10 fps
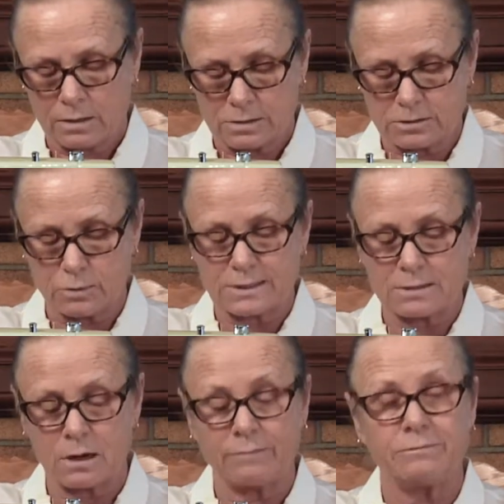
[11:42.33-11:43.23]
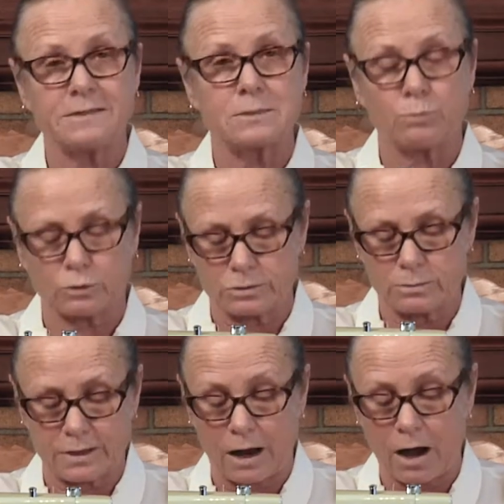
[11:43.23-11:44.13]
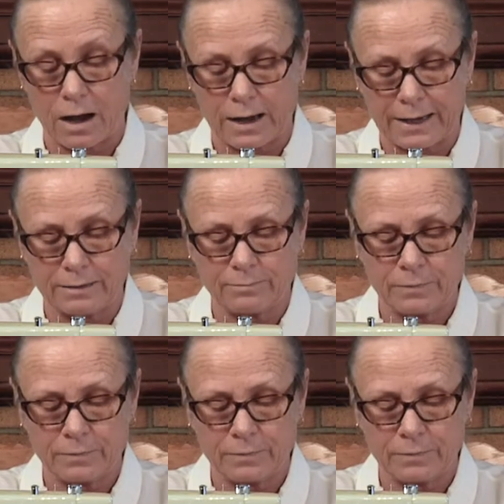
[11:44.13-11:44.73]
so it's not visible to the eye.